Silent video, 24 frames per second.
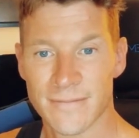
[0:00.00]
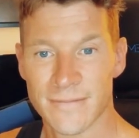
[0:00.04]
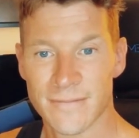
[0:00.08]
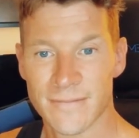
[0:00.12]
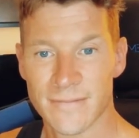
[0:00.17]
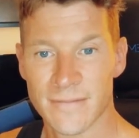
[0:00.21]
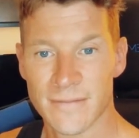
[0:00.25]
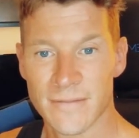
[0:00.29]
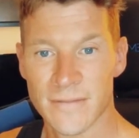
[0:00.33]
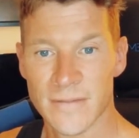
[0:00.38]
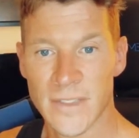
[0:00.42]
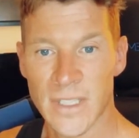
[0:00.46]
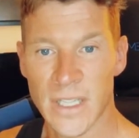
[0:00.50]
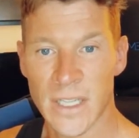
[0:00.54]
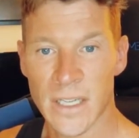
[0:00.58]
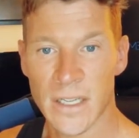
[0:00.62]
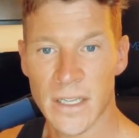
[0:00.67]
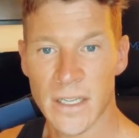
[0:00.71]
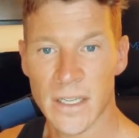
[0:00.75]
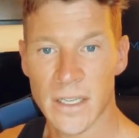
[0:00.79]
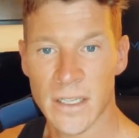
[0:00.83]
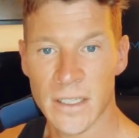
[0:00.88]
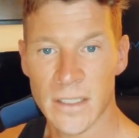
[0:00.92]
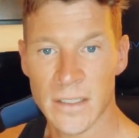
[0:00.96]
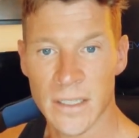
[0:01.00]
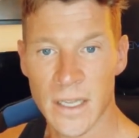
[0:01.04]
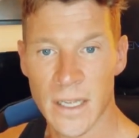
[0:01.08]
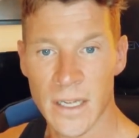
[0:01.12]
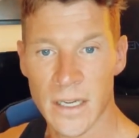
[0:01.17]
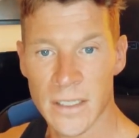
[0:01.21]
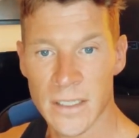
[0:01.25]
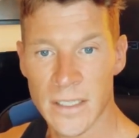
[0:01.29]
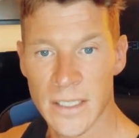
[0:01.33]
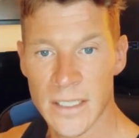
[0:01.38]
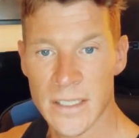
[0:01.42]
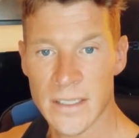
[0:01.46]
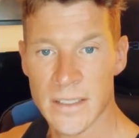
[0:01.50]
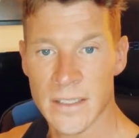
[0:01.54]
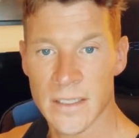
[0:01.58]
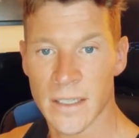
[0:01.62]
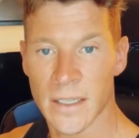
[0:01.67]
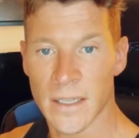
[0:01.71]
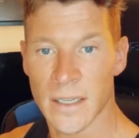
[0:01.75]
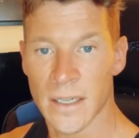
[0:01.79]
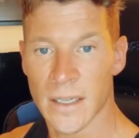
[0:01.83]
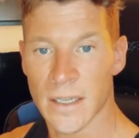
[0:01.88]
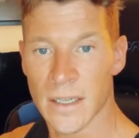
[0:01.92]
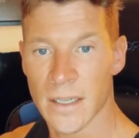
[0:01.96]
La Lana
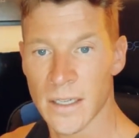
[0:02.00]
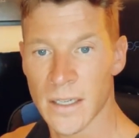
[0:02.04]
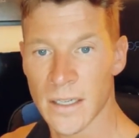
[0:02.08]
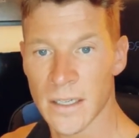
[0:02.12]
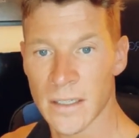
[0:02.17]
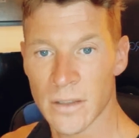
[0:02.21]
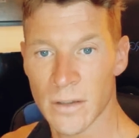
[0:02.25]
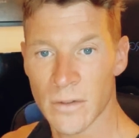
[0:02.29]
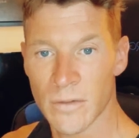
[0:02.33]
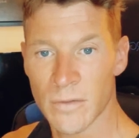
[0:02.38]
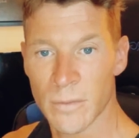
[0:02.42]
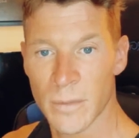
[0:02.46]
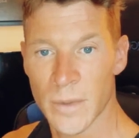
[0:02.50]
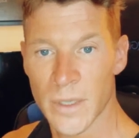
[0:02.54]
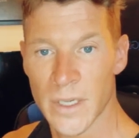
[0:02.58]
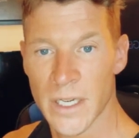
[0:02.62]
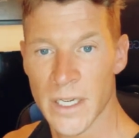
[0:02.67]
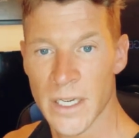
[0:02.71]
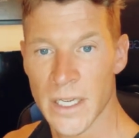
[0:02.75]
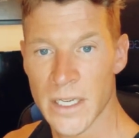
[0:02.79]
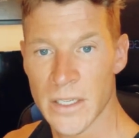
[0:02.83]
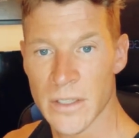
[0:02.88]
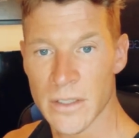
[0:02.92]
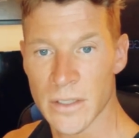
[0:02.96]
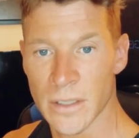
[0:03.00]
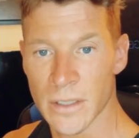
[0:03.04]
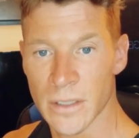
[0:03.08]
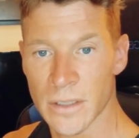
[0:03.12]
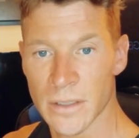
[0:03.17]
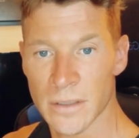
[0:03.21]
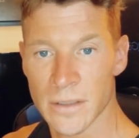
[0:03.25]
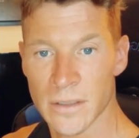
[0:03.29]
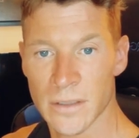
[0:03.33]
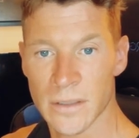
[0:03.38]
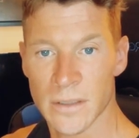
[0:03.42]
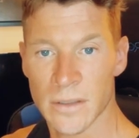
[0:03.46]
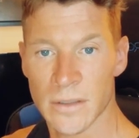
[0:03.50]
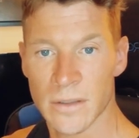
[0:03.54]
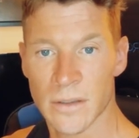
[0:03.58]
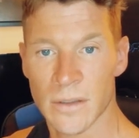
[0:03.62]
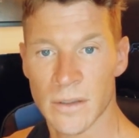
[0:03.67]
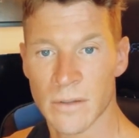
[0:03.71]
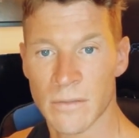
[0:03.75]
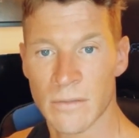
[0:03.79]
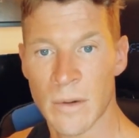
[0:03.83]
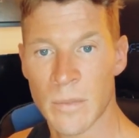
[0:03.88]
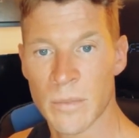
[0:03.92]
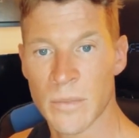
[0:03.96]
Lisa, hello from Indonesia.
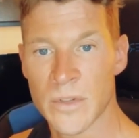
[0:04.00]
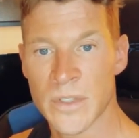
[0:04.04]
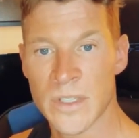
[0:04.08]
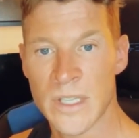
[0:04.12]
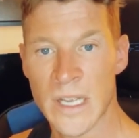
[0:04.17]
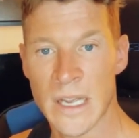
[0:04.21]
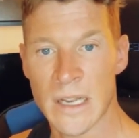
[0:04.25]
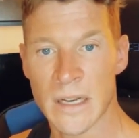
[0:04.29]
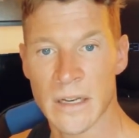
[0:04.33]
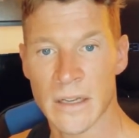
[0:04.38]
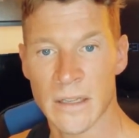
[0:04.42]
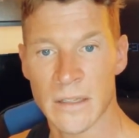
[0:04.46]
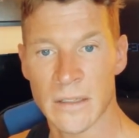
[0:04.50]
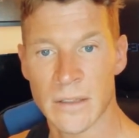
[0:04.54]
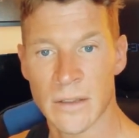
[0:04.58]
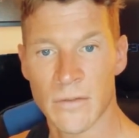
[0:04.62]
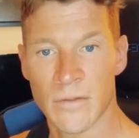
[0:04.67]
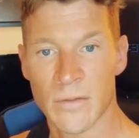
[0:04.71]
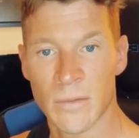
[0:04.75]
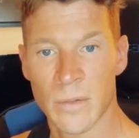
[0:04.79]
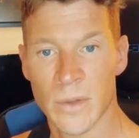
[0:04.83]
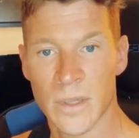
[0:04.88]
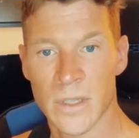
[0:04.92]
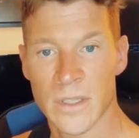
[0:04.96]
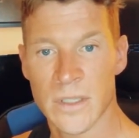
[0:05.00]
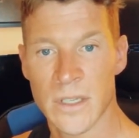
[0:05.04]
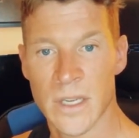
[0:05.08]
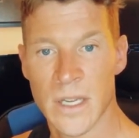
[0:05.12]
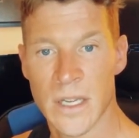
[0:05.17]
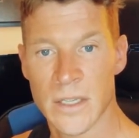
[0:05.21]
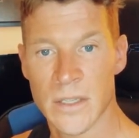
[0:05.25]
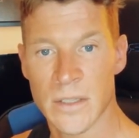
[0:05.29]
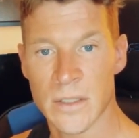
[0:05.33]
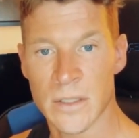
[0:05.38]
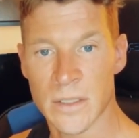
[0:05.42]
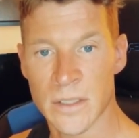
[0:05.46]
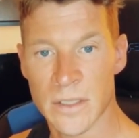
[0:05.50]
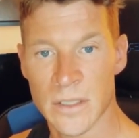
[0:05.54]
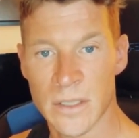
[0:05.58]
Represent, hello from Los Angeles.